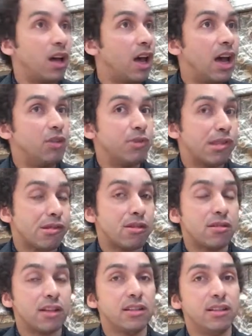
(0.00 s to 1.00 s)
And we saw
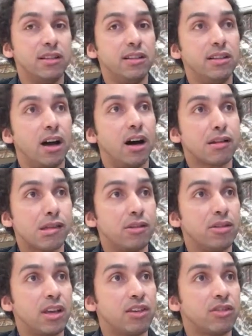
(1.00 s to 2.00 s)
that indeed arts
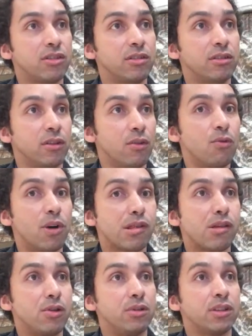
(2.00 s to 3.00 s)
education was
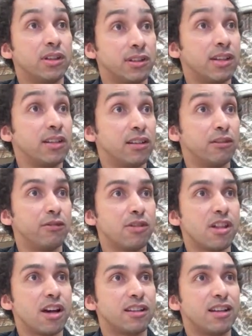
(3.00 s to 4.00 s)
a good contender for
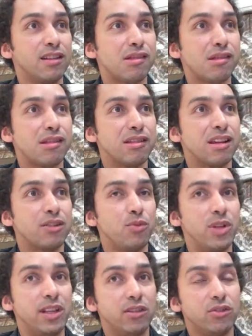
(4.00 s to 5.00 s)
that, and that
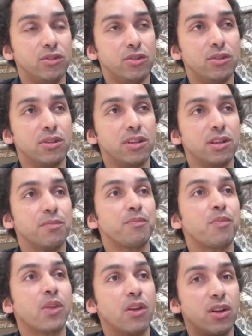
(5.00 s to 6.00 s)
we needed to look
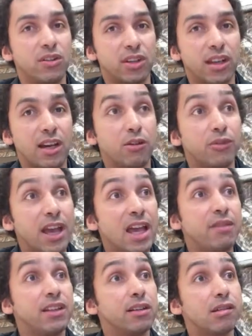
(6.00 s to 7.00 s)
the kind of
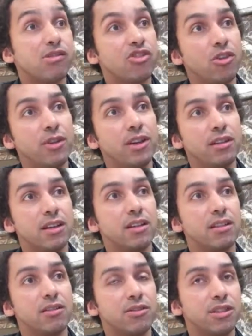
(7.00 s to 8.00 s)
evidence showing
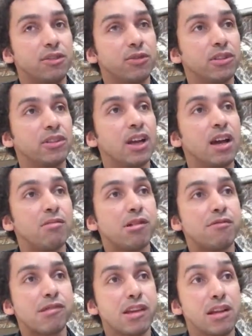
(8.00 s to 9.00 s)
that the different types
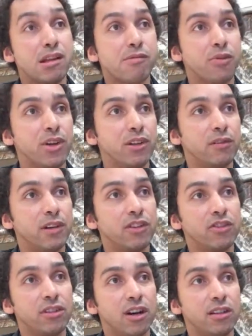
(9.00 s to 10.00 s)
of skills for
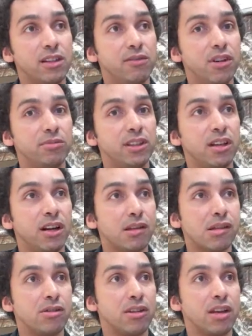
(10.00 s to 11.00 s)
innovation are developed in
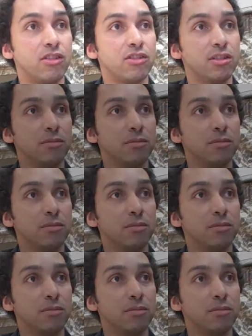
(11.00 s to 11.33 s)
arts education.